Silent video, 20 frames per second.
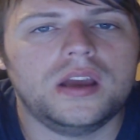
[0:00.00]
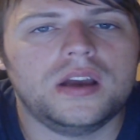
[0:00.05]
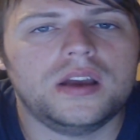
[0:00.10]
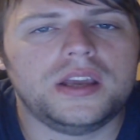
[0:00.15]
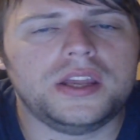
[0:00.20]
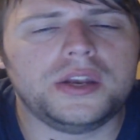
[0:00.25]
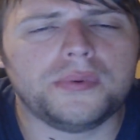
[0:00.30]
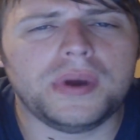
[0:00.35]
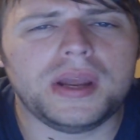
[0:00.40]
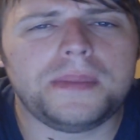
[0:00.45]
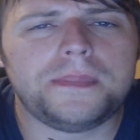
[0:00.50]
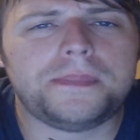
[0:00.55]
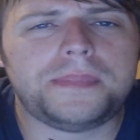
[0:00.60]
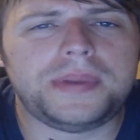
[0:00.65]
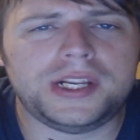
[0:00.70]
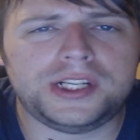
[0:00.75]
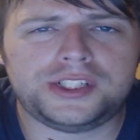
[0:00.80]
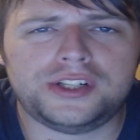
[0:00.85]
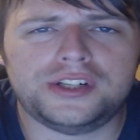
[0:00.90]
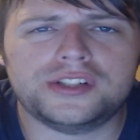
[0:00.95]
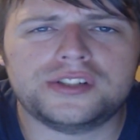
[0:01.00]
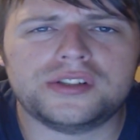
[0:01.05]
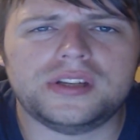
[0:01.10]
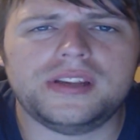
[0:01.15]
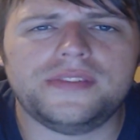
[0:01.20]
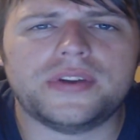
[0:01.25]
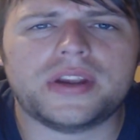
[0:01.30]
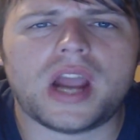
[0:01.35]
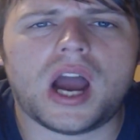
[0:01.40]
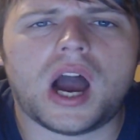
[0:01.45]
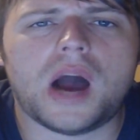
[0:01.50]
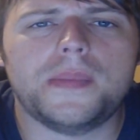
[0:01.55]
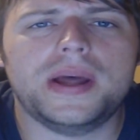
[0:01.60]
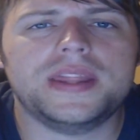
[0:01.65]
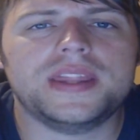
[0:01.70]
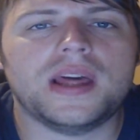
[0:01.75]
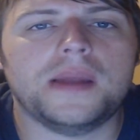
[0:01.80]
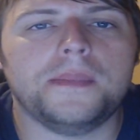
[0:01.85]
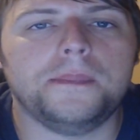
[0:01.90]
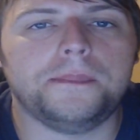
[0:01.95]
Either way, be sure to leave a
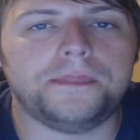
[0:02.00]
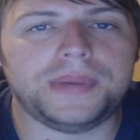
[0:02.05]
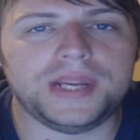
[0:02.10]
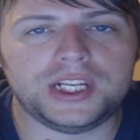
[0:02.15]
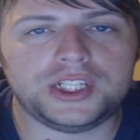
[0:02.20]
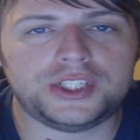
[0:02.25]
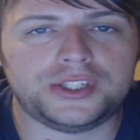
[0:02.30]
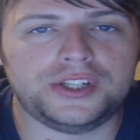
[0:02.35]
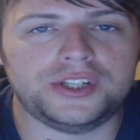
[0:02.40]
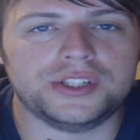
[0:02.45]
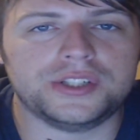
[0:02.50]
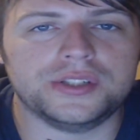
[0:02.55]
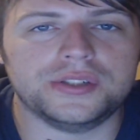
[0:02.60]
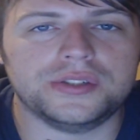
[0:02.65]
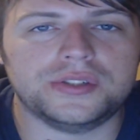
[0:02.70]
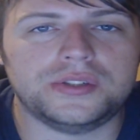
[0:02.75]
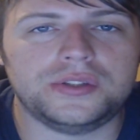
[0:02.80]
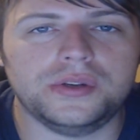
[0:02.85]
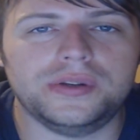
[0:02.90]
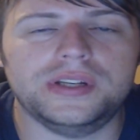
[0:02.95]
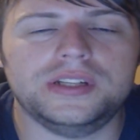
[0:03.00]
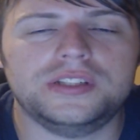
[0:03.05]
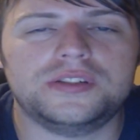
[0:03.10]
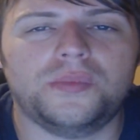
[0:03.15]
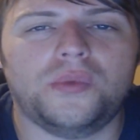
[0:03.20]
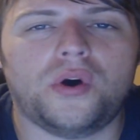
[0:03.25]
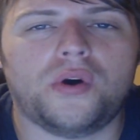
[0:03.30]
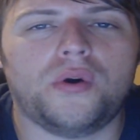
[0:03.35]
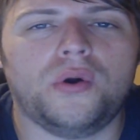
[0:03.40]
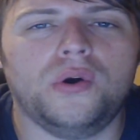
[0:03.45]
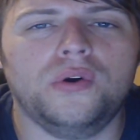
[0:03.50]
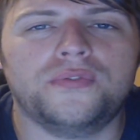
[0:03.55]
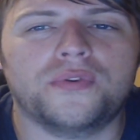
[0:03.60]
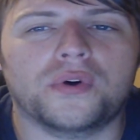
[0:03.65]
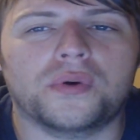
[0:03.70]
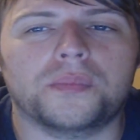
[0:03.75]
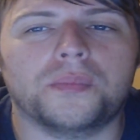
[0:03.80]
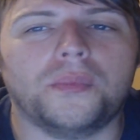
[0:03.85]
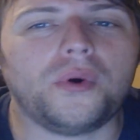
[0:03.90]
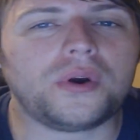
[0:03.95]
comment and be sure to tune in tomorrow
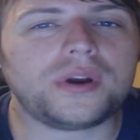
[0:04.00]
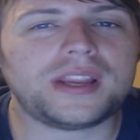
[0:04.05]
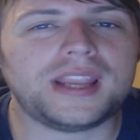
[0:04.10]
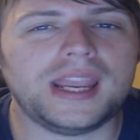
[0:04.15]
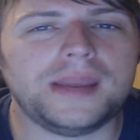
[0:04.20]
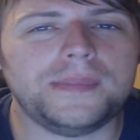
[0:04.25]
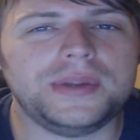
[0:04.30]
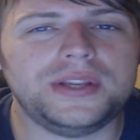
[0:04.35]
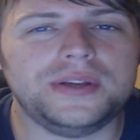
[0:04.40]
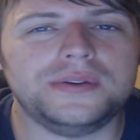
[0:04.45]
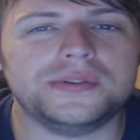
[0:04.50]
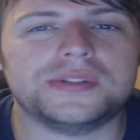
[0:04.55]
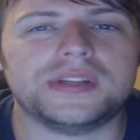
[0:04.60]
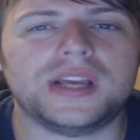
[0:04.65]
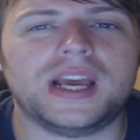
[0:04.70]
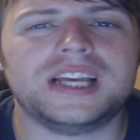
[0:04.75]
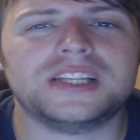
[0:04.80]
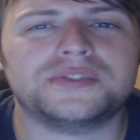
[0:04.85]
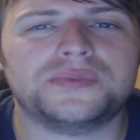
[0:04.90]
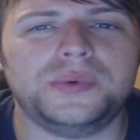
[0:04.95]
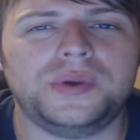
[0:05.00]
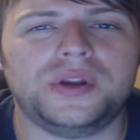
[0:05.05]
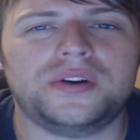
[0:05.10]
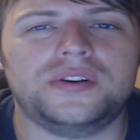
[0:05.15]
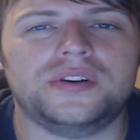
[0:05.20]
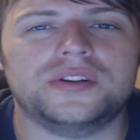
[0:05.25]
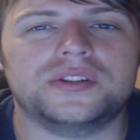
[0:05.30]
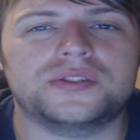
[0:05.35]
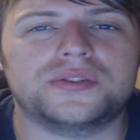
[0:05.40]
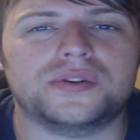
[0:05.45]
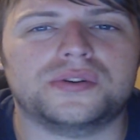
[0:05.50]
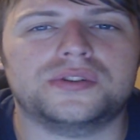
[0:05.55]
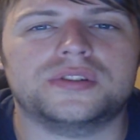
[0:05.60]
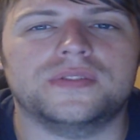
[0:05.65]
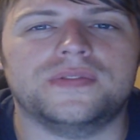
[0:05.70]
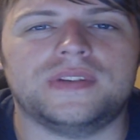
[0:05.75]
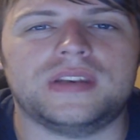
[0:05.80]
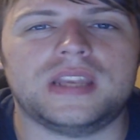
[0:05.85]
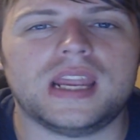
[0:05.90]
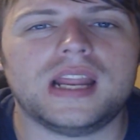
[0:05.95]
for more gaming news, as we are your source
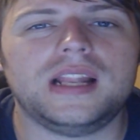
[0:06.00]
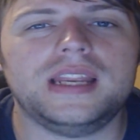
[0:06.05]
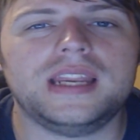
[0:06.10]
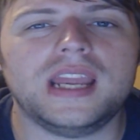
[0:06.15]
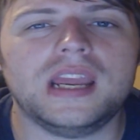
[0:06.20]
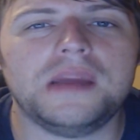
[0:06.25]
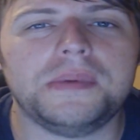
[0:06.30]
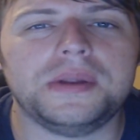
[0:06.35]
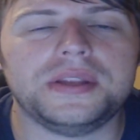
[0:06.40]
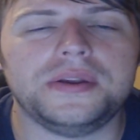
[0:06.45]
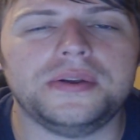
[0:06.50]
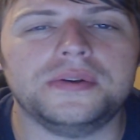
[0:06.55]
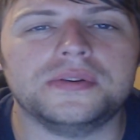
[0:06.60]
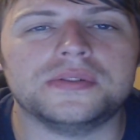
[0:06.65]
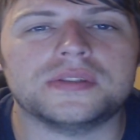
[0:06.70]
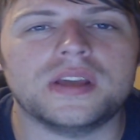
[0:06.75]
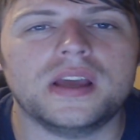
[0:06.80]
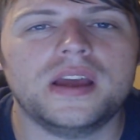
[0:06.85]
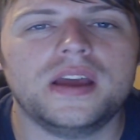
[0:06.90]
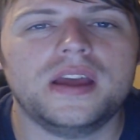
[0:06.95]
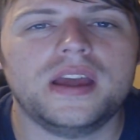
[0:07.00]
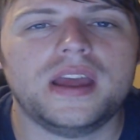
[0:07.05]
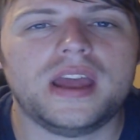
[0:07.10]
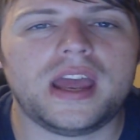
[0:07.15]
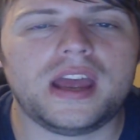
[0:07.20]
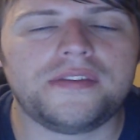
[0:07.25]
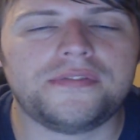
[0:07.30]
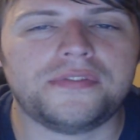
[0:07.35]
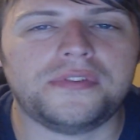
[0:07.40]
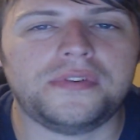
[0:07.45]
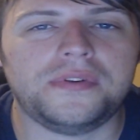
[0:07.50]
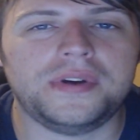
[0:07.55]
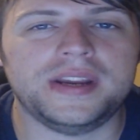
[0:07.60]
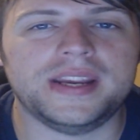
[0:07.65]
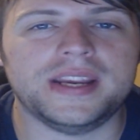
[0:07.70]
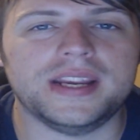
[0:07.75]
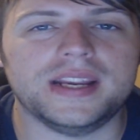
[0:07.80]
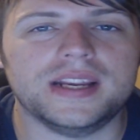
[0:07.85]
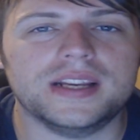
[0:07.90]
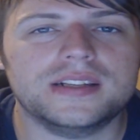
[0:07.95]
of daily gaming news
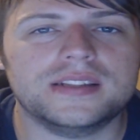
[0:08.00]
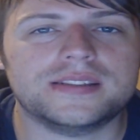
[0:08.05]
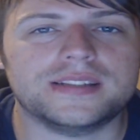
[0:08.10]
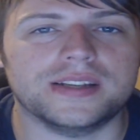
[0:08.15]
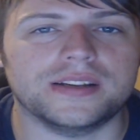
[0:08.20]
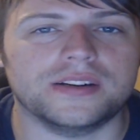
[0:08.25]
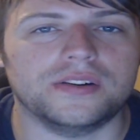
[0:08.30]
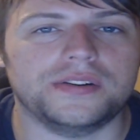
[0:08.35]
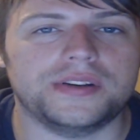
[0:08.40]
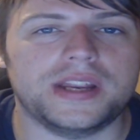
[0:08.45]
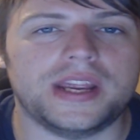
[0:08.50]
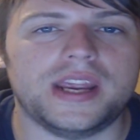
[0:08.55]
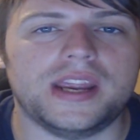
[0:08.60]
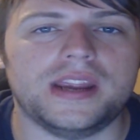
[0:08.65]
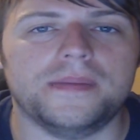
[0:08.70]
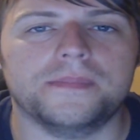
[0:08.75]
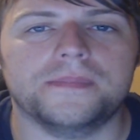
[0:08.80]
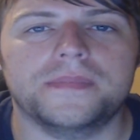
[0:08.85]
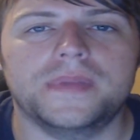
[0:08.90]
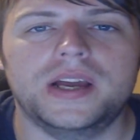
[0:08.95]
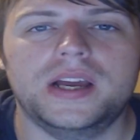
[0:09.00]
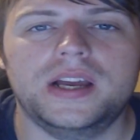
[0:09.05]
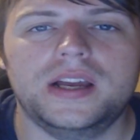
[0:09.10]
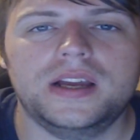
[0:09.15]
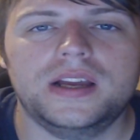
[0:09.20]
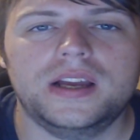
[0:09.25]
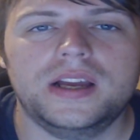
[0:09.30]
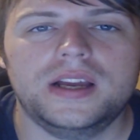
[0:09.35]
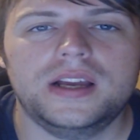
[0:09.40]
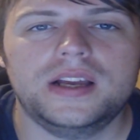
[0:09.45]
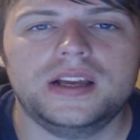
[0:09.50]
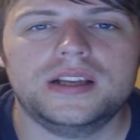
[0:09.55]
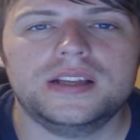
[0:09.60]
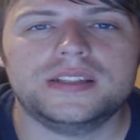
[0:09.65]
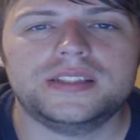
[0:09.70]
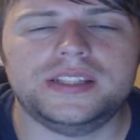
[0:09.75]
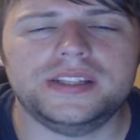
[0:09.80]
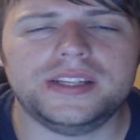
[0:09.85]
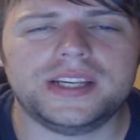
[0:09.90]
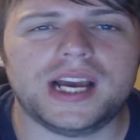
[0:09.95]
every single day.
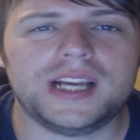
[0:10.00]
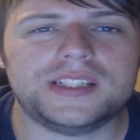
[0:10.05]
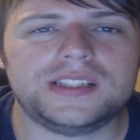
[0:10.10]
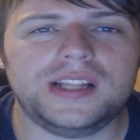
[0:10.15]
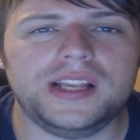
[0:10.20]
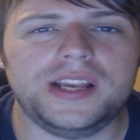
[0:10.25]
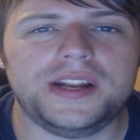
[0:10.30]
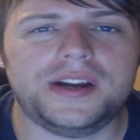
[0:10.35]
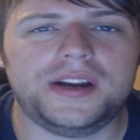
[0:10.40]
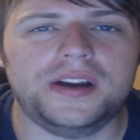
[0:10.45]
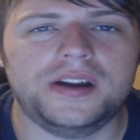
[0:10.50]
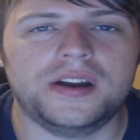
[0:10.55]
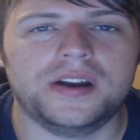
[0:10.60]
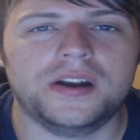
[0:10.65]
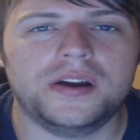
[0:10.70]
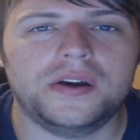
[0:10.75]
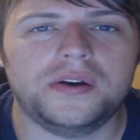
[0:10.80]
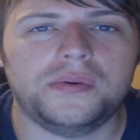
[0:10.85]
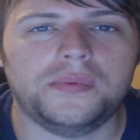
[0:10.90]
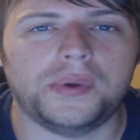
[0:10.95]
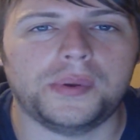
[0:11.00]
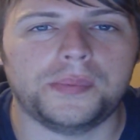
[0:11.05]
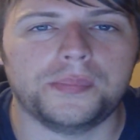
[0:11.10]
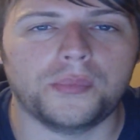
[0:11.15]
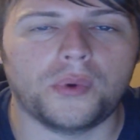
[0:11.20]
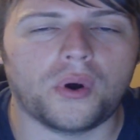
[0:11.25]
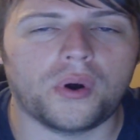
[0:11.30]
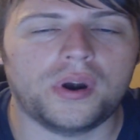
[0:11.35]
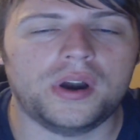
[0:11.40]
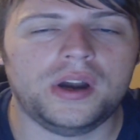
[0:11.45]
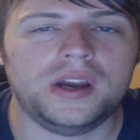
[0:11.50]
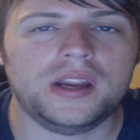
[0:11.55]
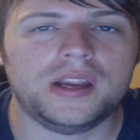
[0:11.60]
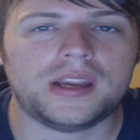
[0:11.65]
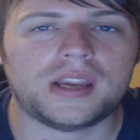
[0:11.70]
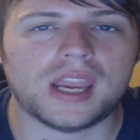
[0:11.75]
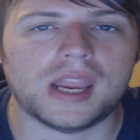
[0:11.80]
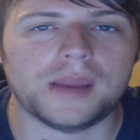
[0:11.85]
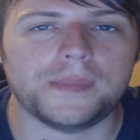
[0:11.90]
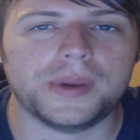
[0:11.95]
See you guys later with more
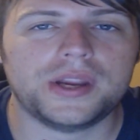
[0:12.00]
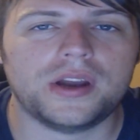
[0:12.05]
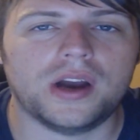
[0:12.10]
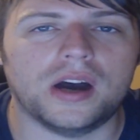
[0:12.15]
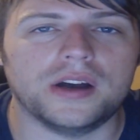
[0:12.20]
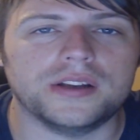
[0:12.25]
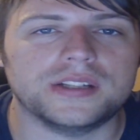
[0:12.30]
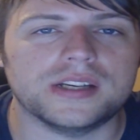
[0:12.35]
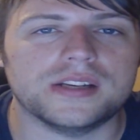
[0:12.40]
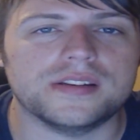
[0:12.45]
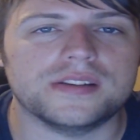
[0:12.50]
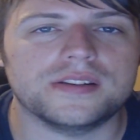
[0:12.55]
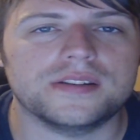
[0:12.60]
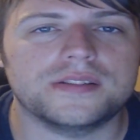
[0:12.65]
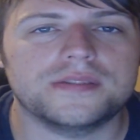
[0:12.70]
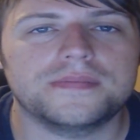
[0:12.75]
gaming content.